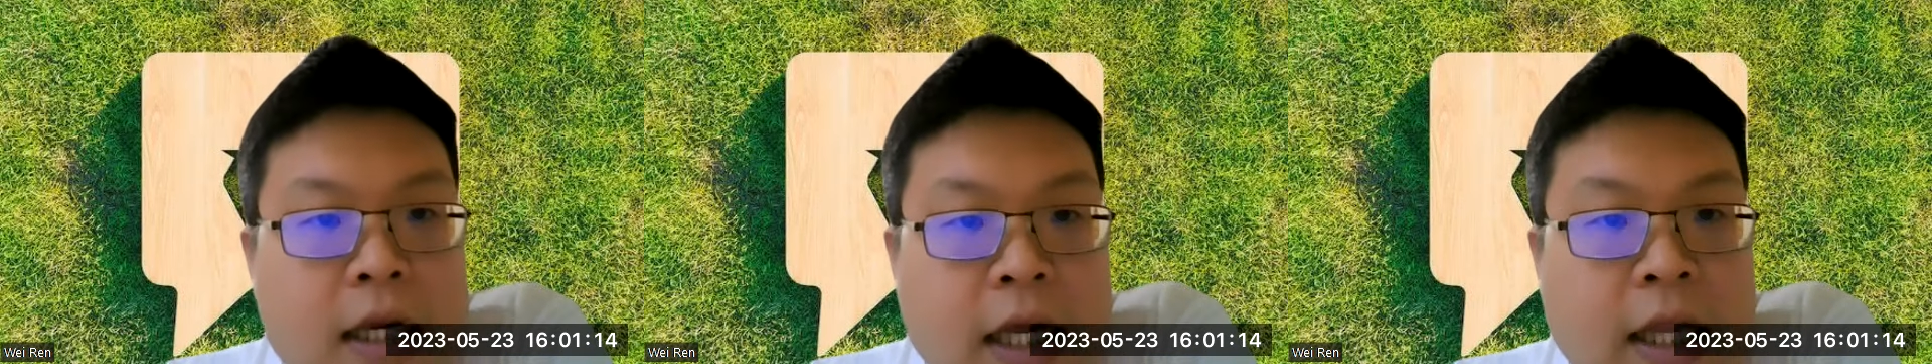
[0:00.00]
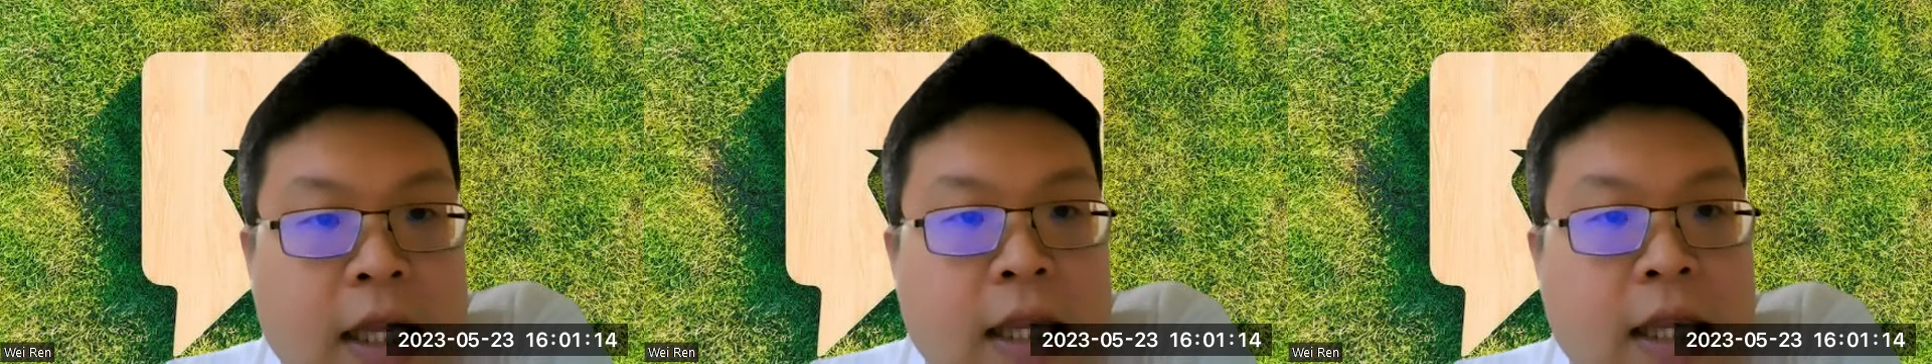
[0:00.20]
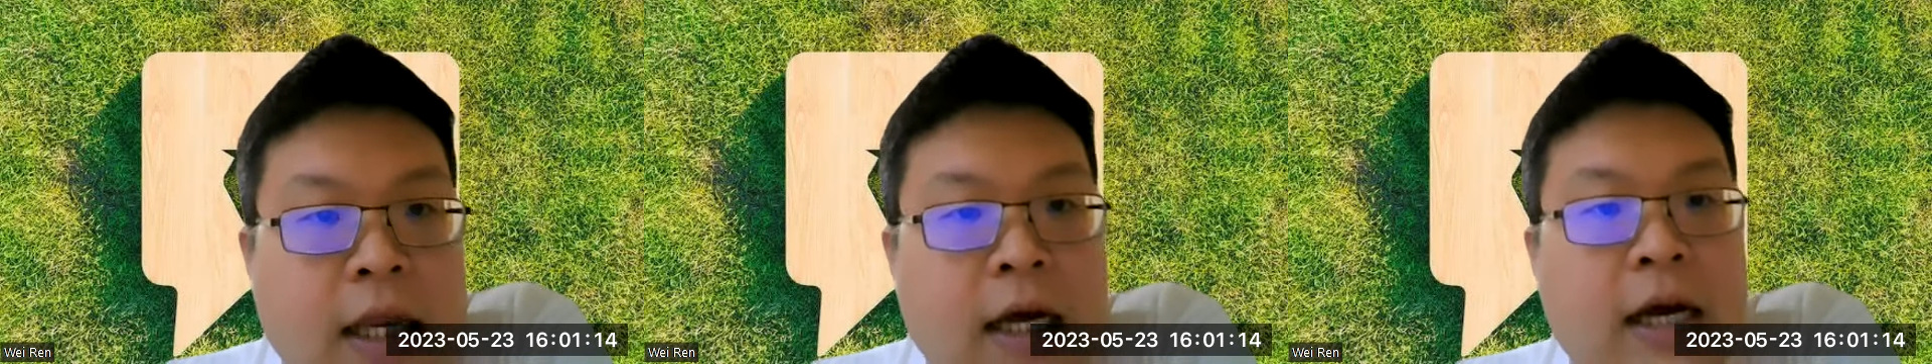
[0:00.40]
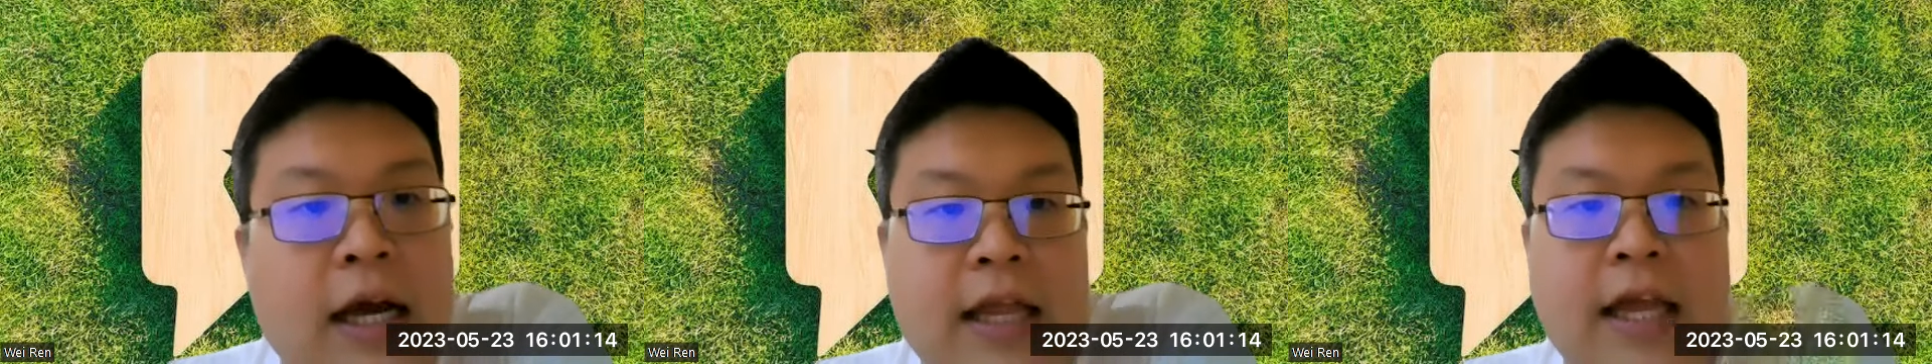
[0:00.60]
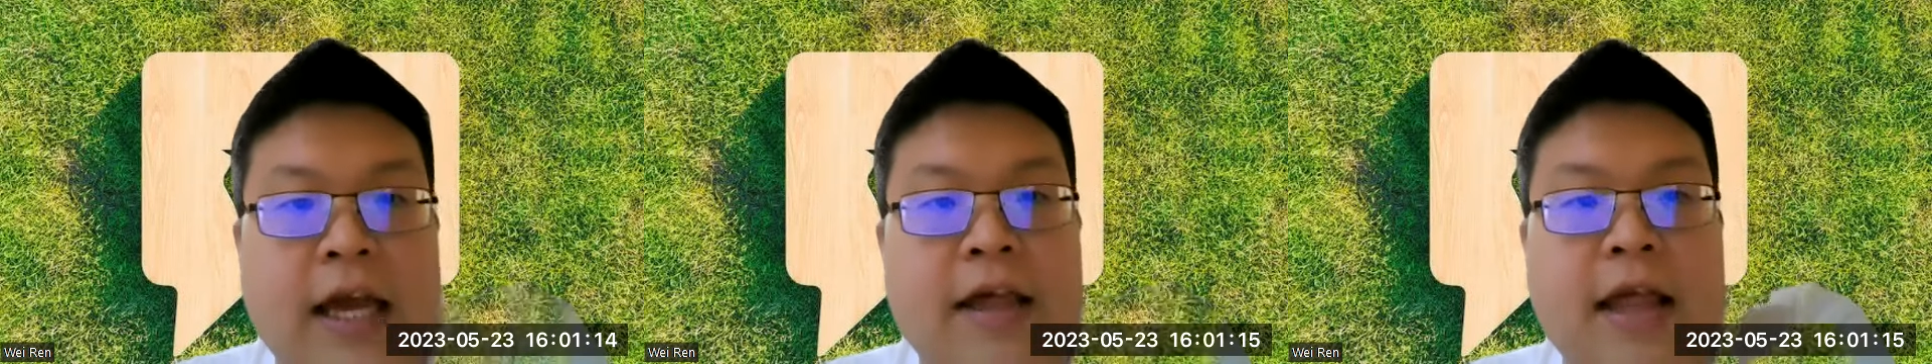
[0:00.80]
in
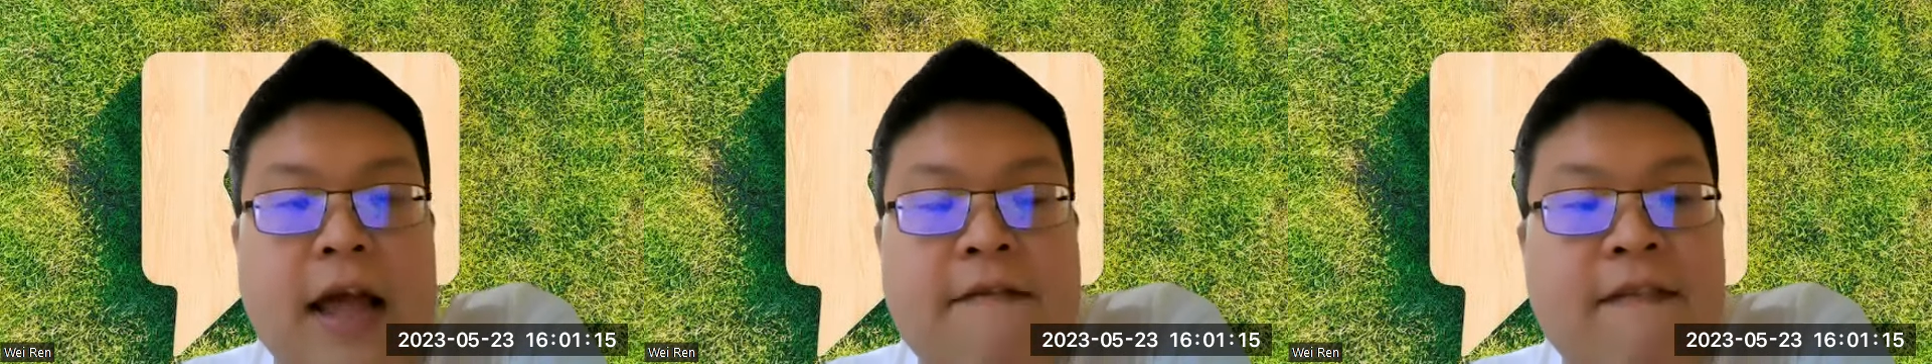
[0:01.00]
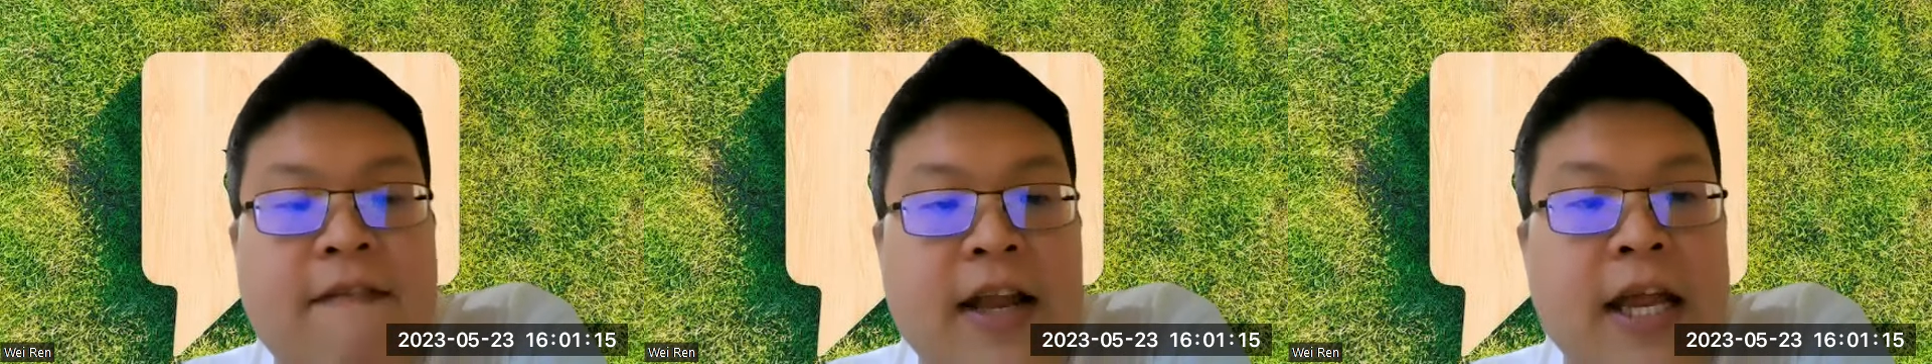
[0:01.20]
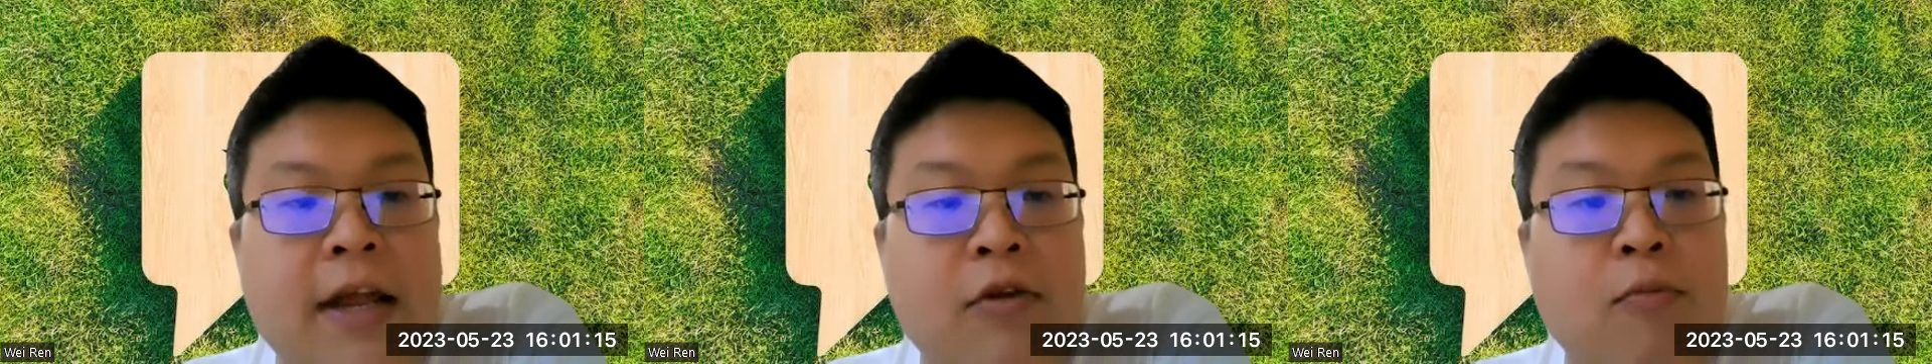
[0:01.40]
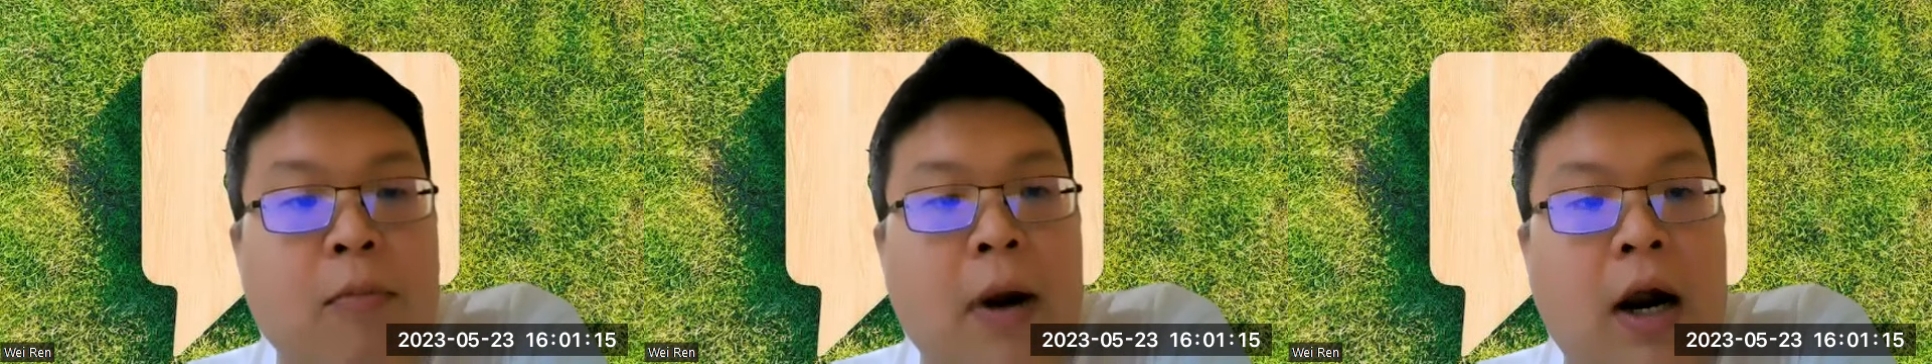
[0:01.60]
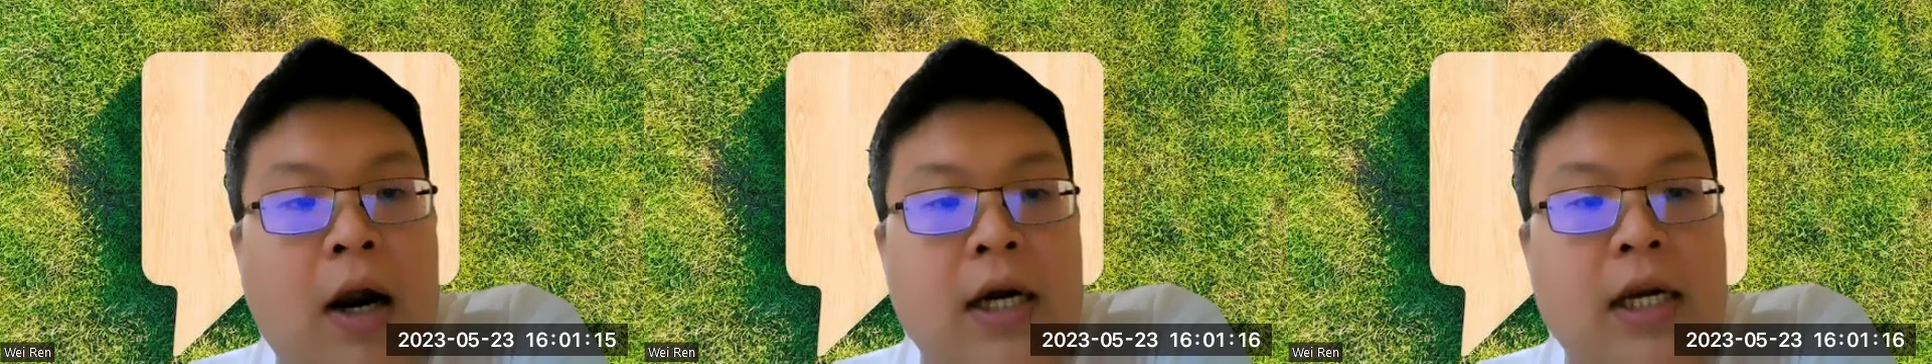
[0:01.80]
the disadvantage
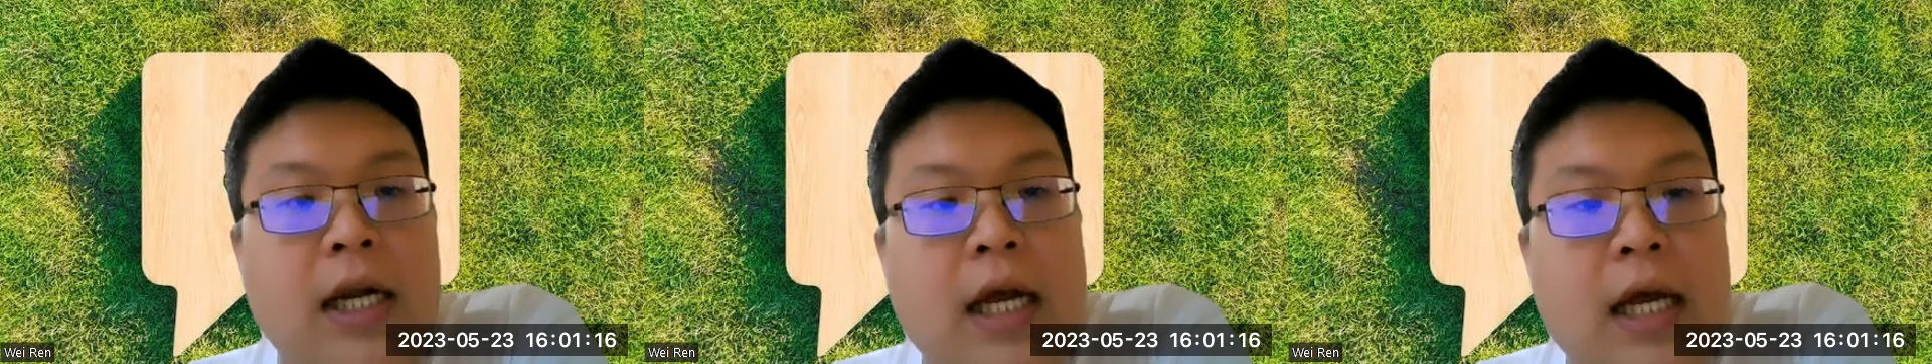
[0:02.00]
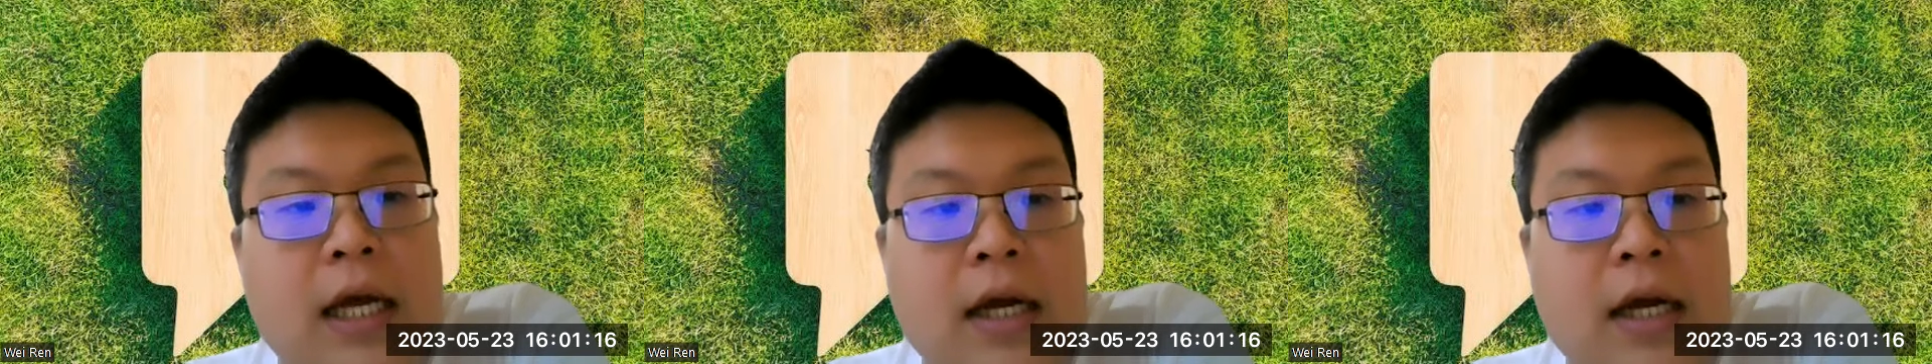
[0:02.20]
part,